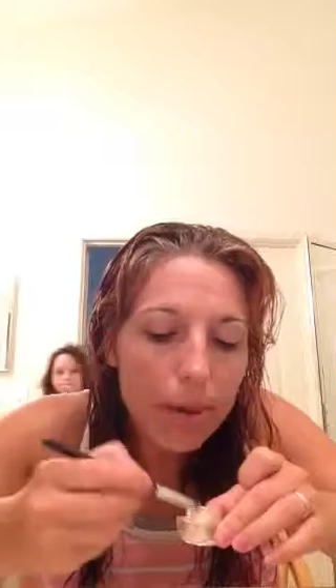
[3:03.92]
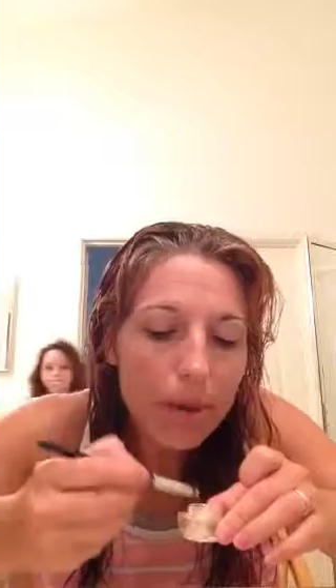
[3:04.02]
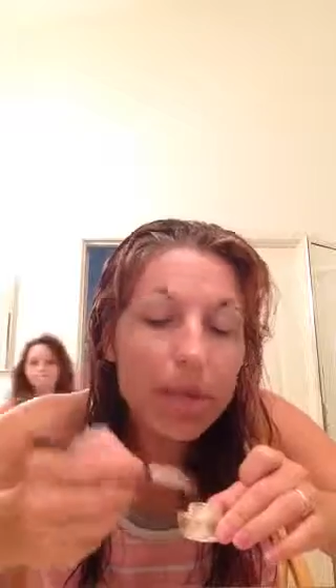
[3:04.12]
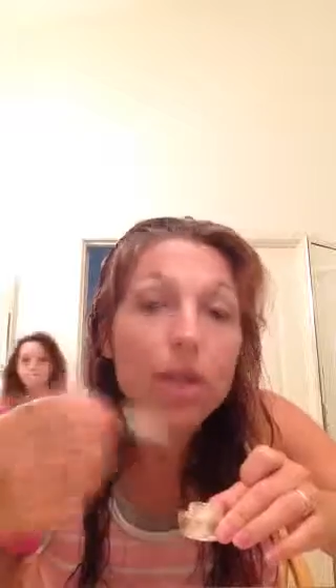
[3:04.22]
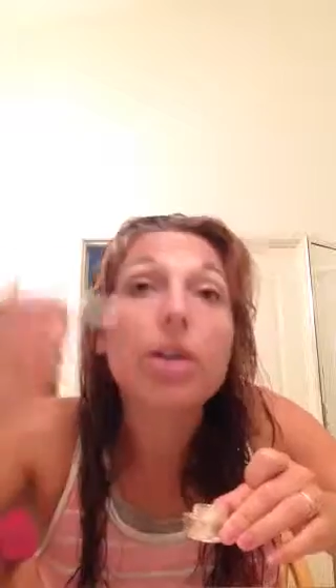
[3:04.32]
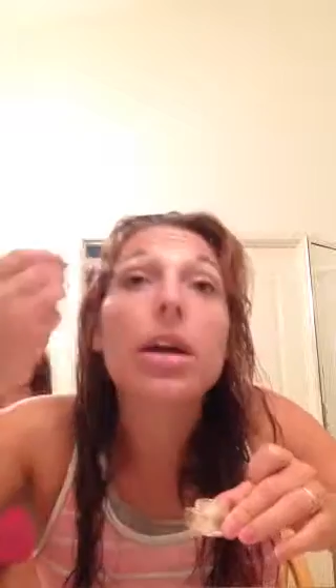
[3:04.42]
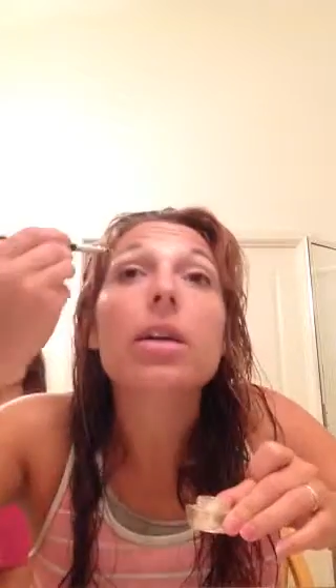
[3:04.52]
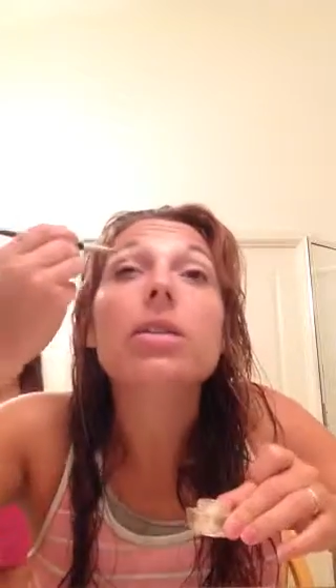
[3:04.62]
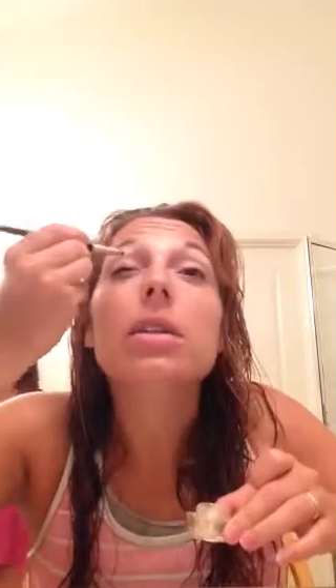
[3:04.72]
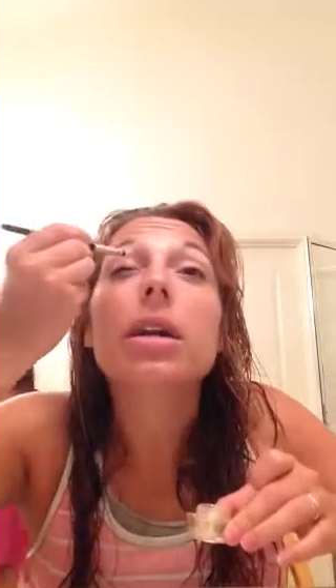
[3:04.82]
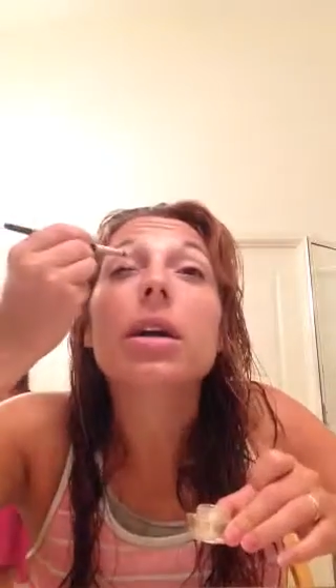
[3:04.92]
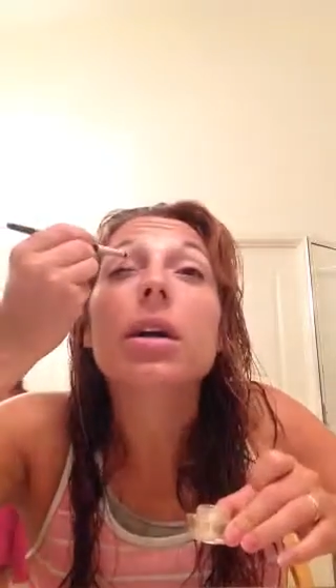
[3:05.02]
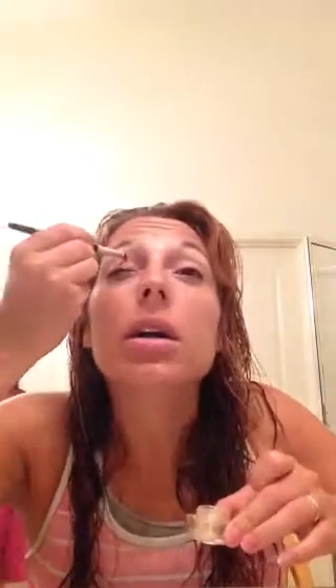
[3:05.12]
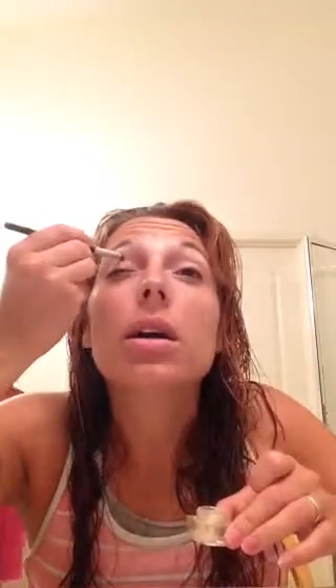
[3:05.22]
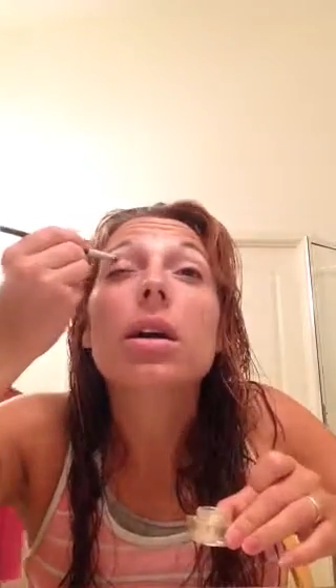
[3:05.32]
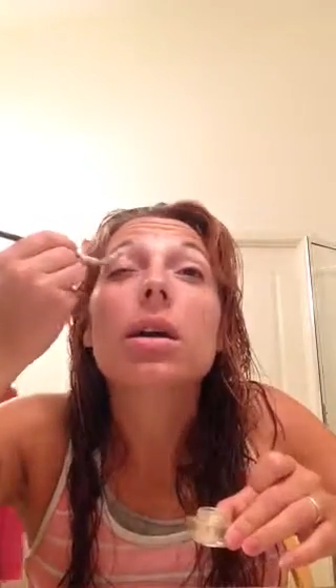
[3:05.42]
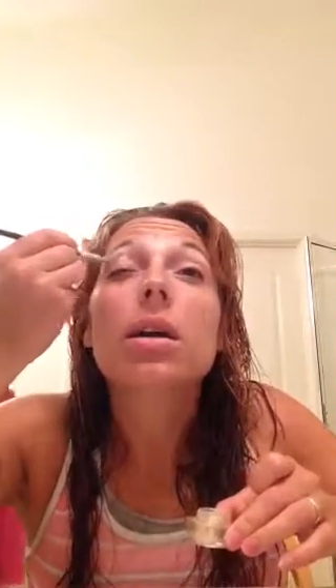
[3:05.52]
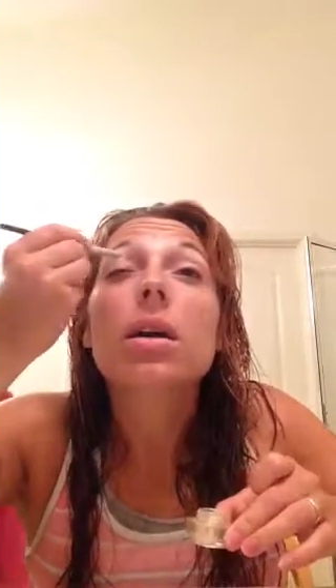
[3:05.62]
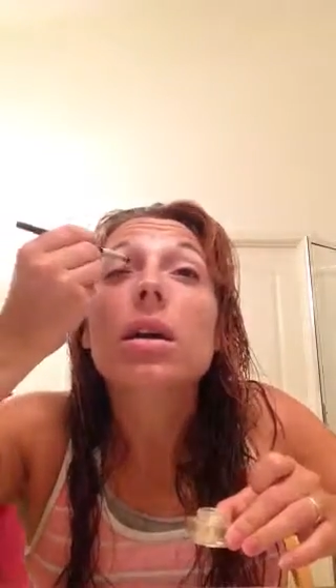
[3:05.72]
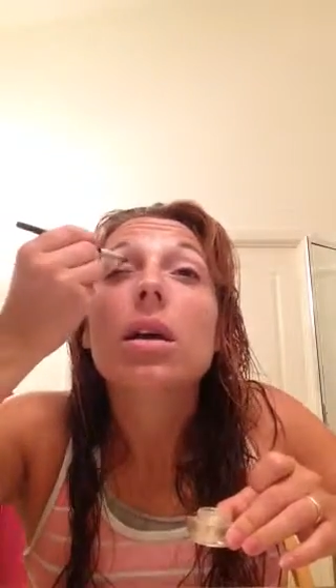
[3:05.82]
my Curious here,
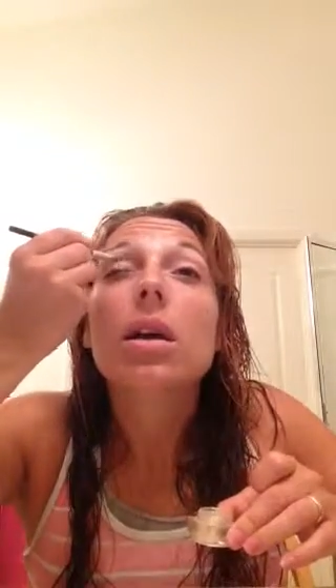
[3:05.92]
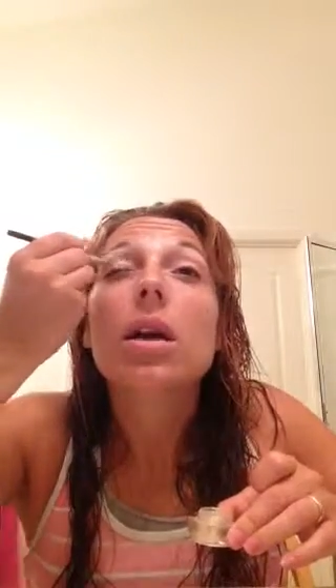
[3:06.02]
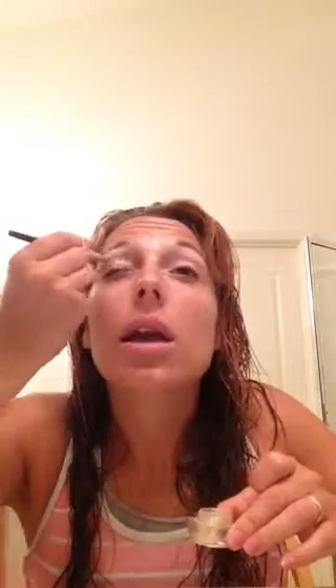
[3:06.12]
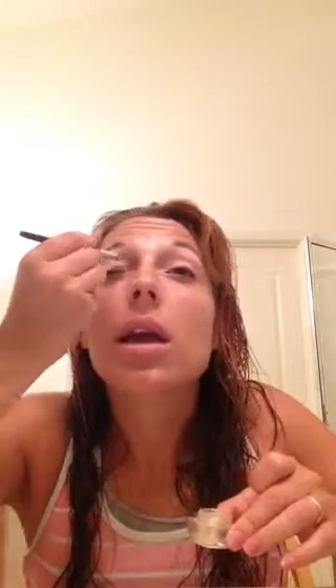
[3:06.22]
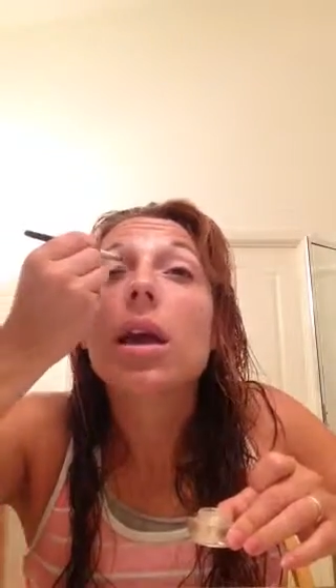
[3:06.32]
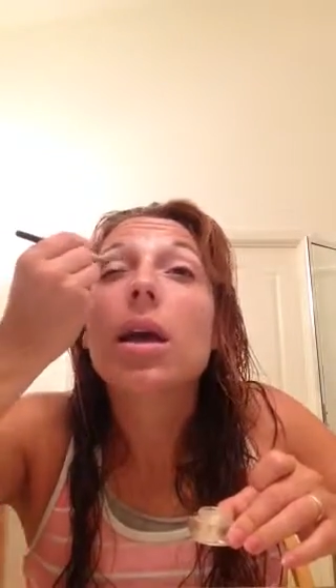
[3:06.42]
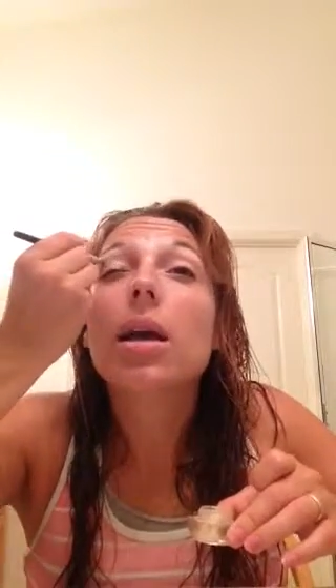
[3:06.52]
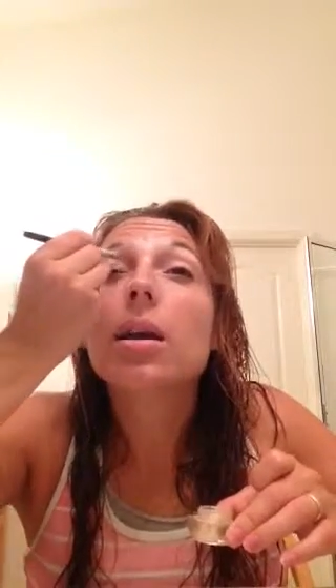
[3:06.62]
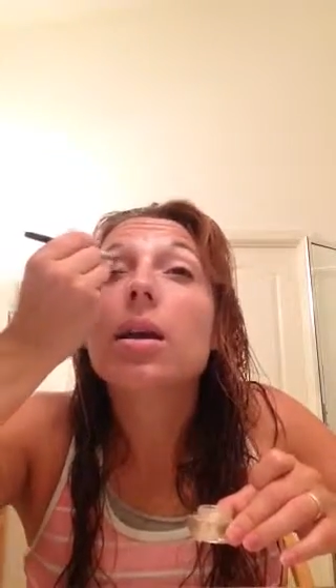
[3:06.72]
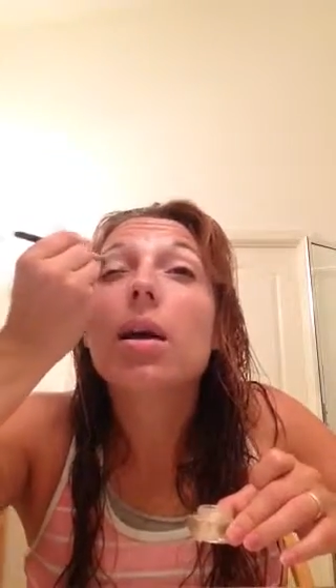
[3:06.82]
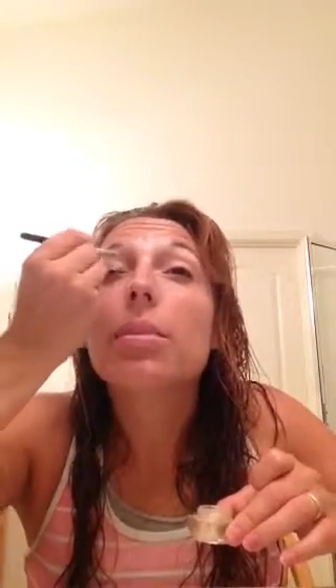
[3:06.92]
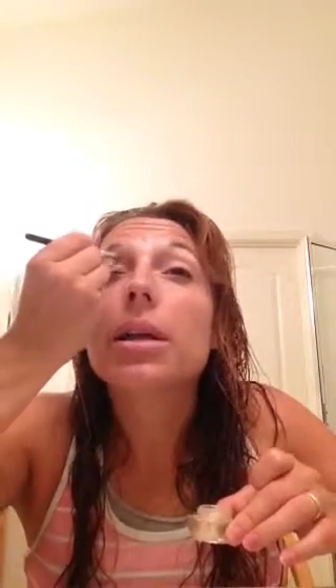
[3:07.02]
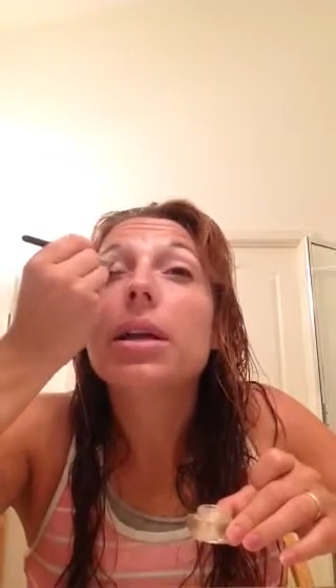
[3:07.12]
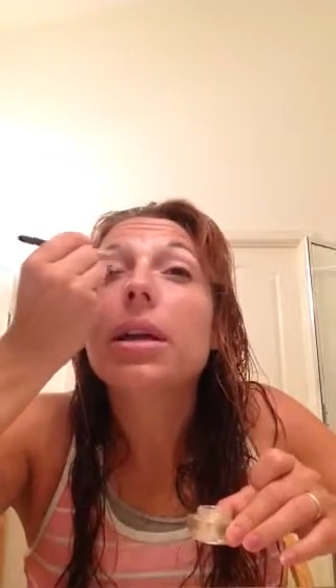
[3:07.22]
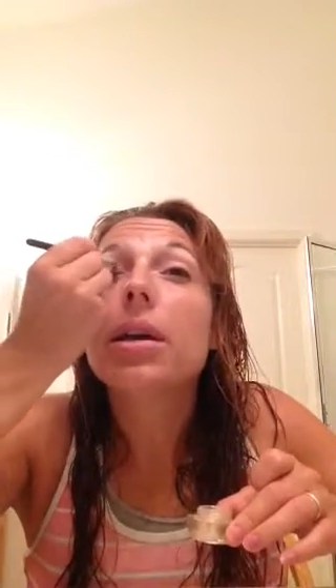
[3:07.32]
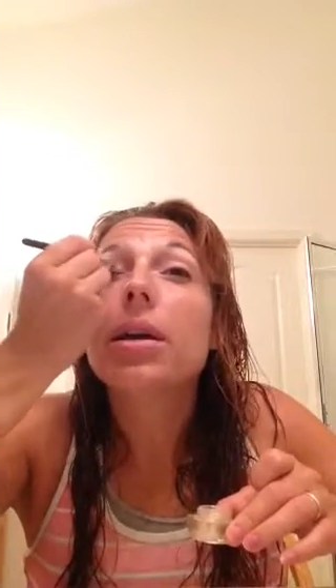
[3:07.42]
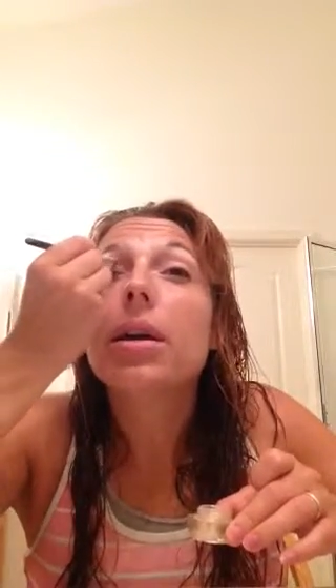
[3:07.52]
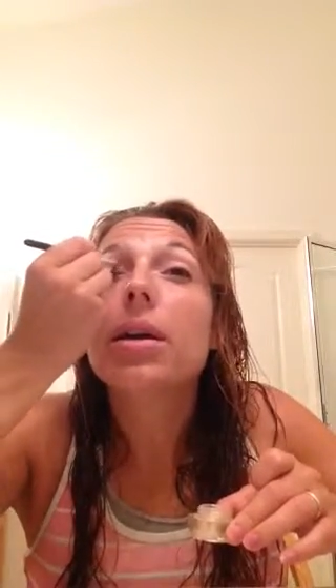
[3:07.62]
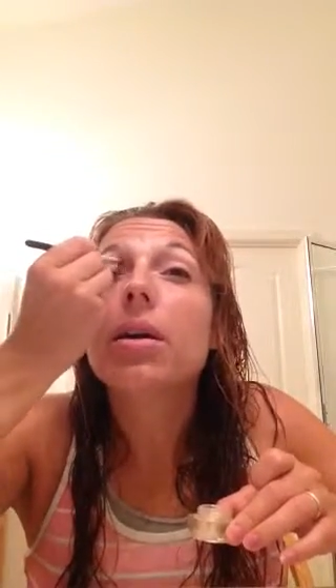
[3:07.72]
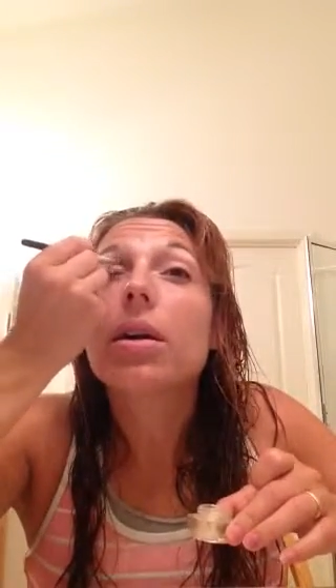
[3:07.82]
and come in
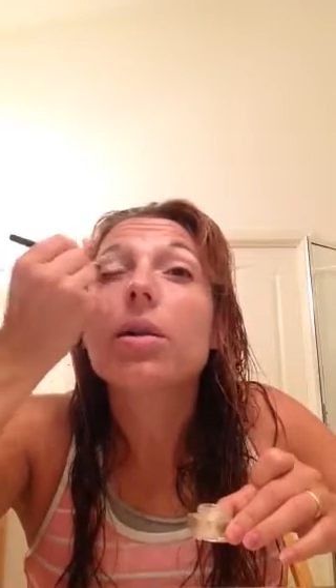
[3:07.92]
here